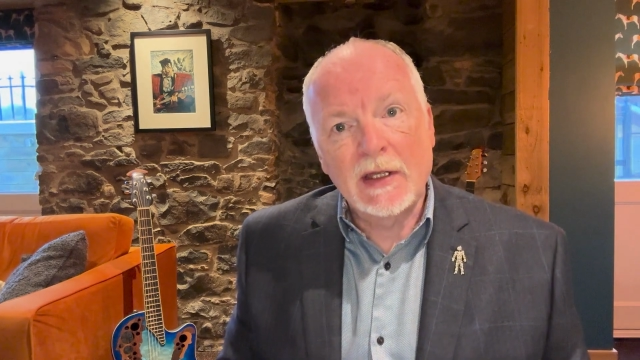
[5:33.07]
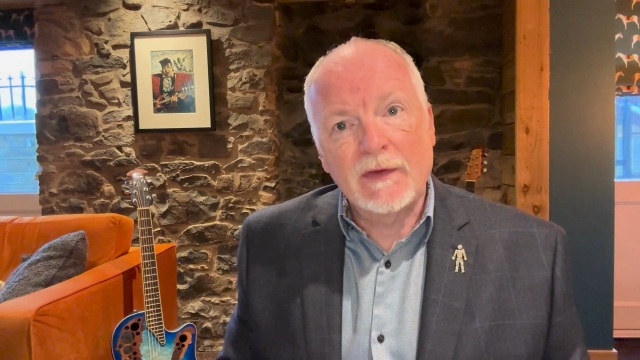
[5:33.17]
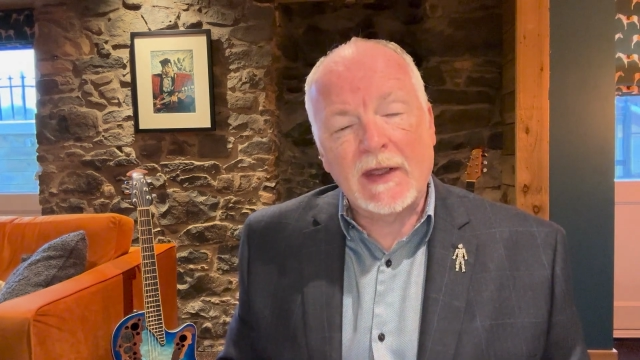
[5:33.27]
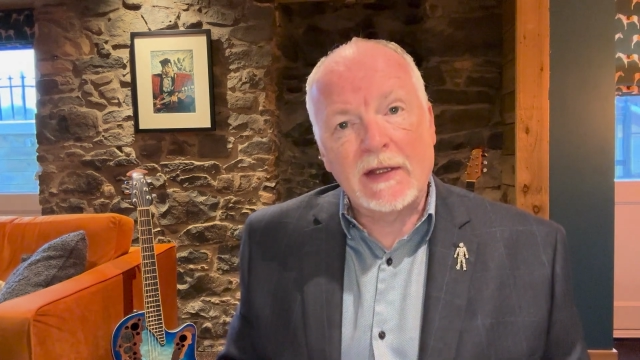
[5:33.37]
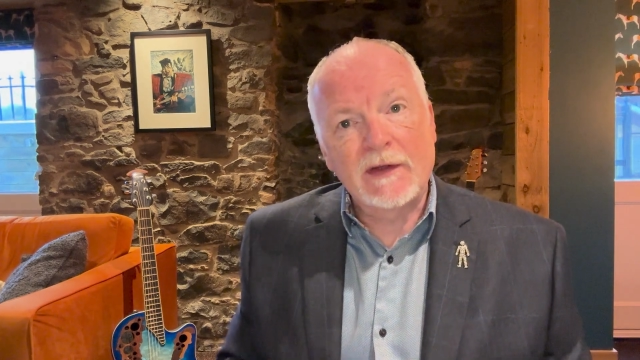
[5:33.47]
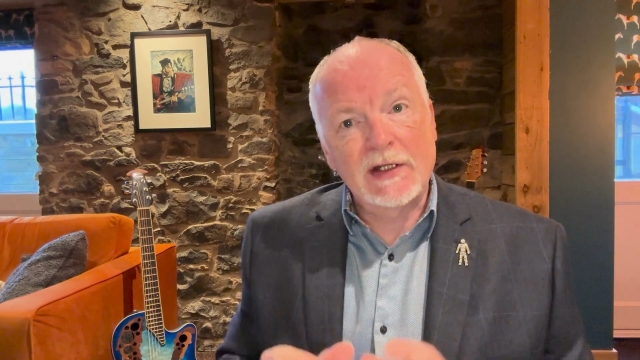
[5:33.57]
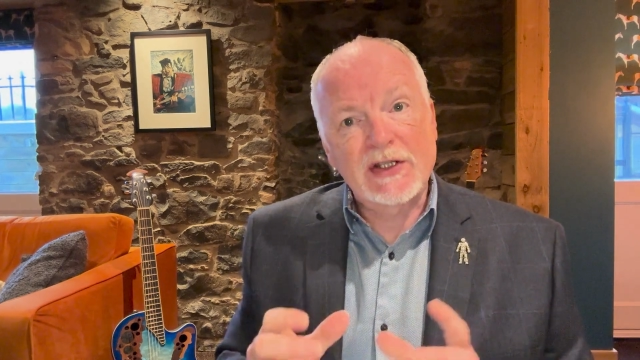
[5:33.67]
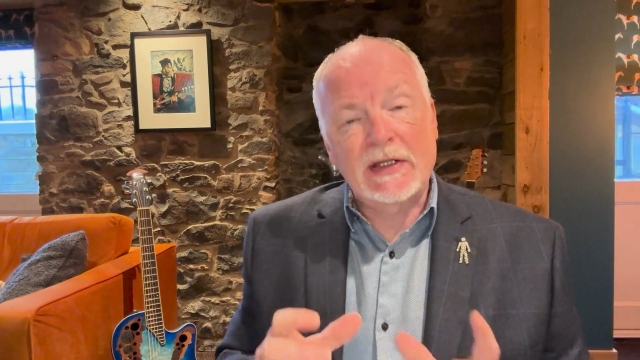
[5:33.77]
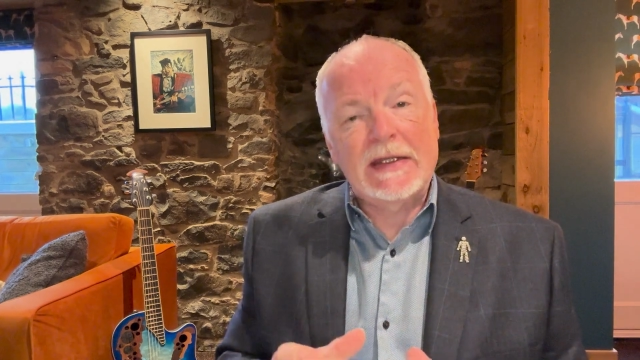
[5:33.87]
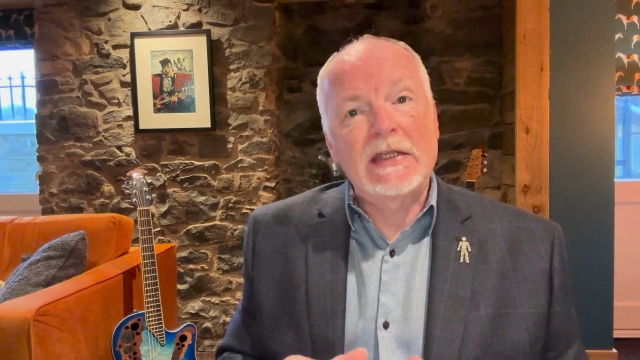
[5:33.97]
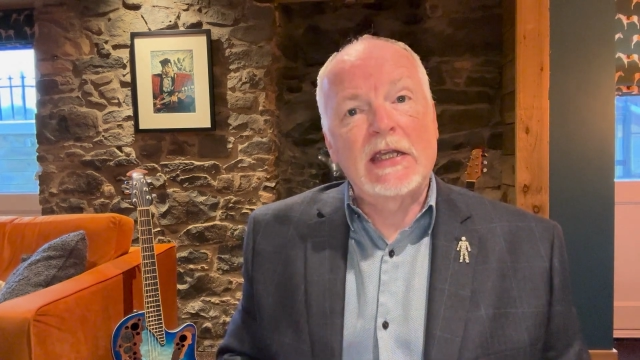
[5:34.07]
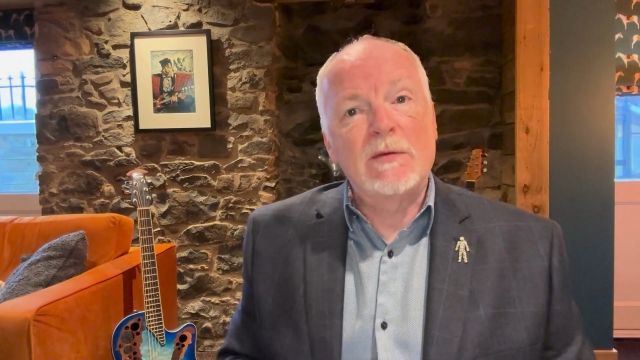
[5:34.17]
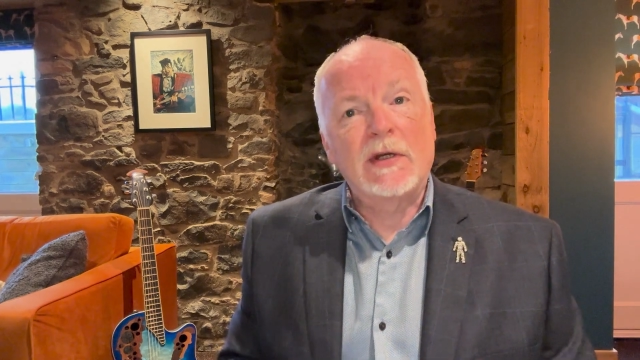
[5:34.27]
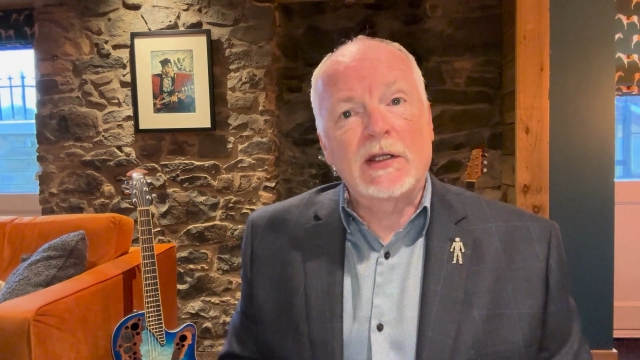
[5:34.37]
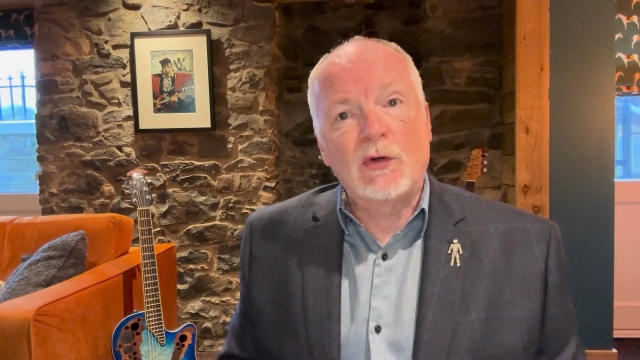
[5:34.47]
then there is a link in
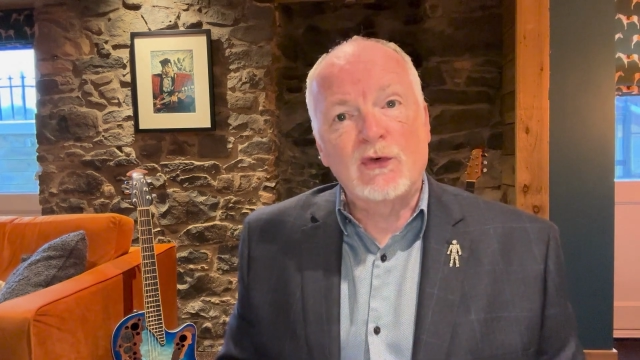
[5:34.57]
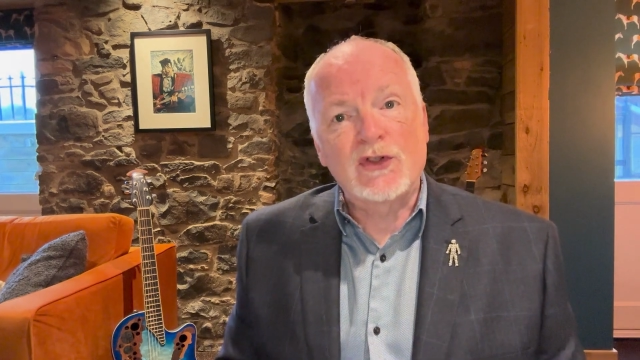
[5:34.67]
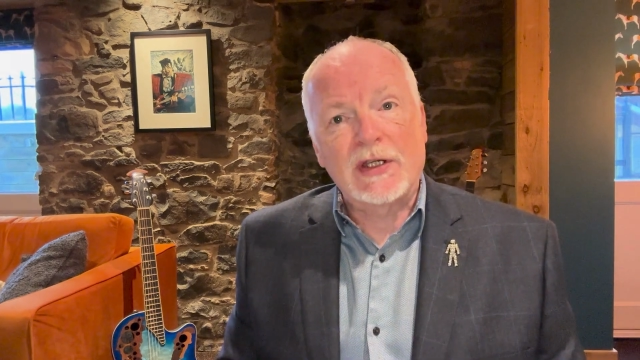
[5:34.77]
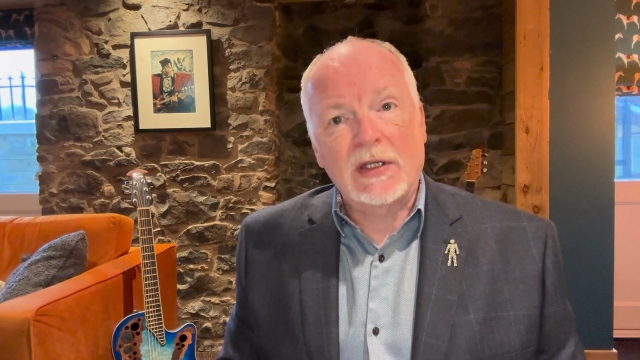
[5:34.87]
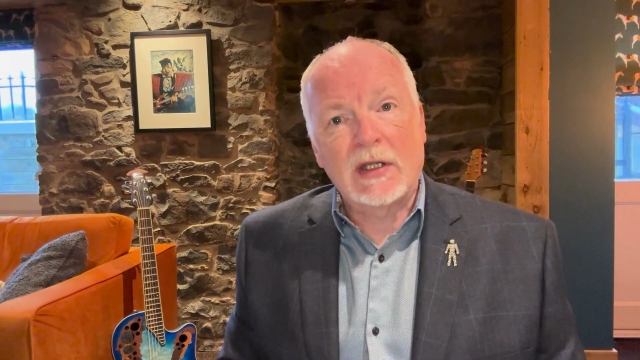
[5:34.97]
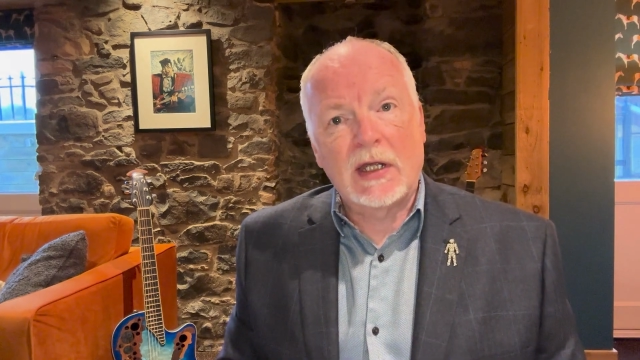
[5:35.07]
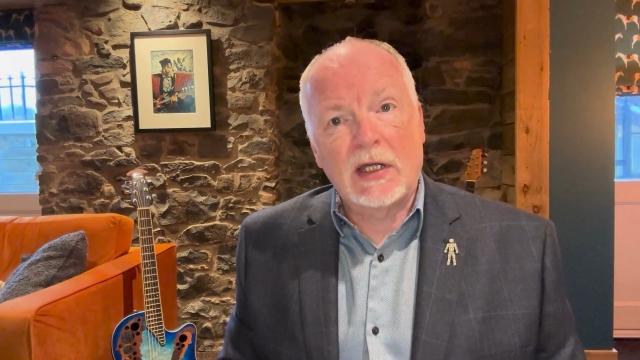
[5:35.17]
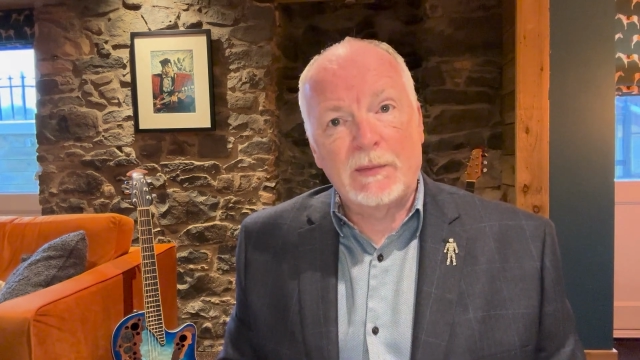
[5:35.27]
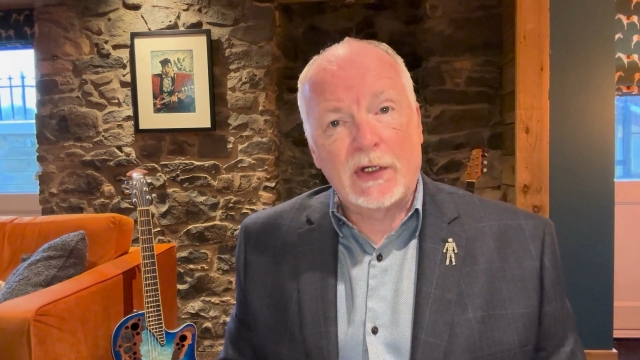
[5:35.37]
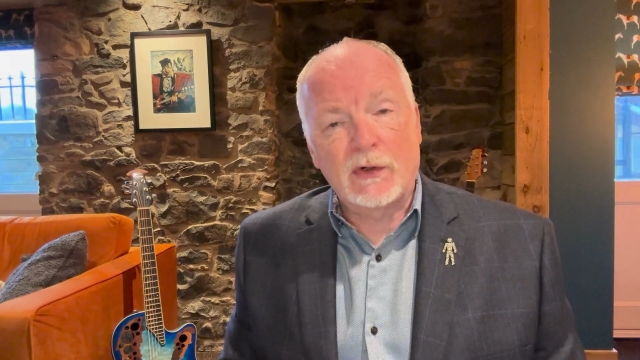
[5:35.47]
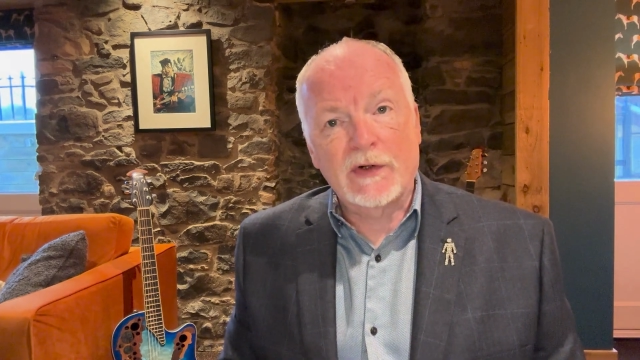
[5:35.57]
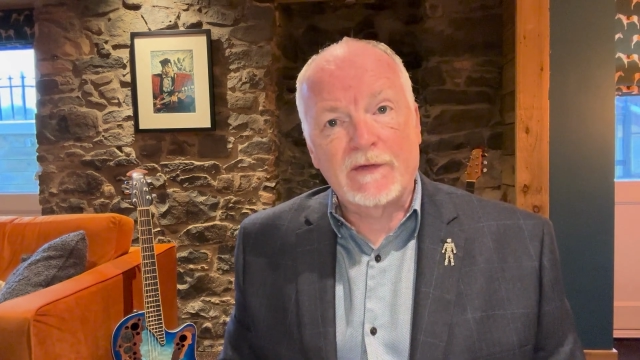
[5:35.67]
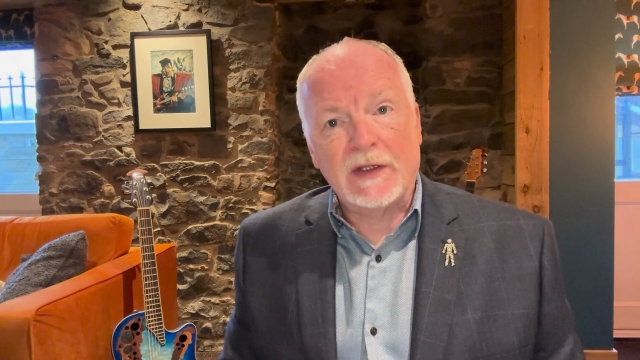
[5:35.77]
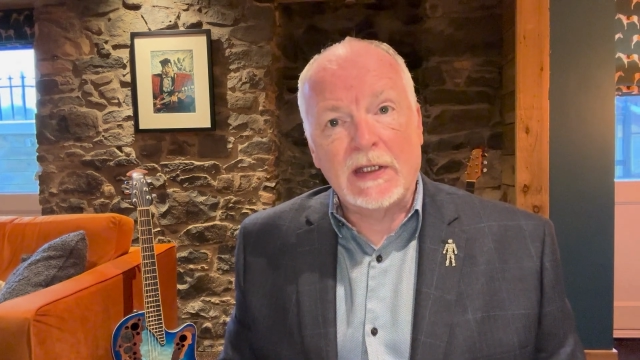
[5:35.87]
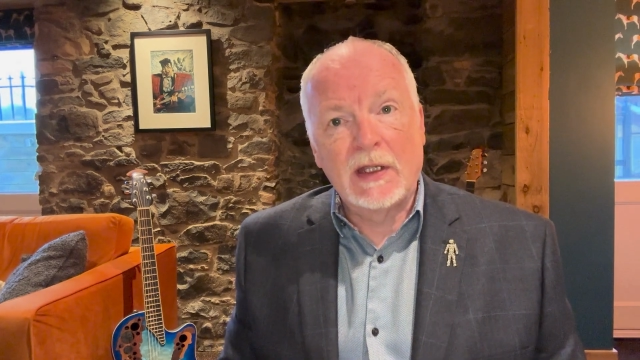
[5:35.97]
my coaching
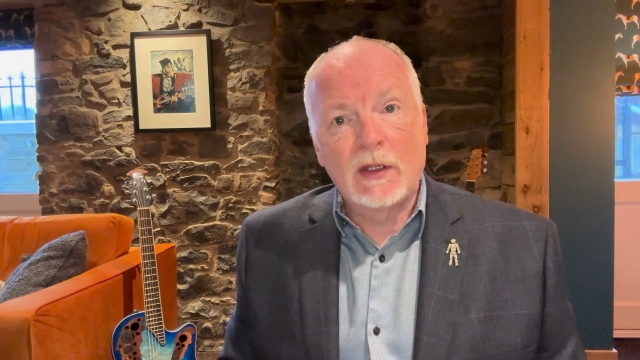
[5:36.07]
biography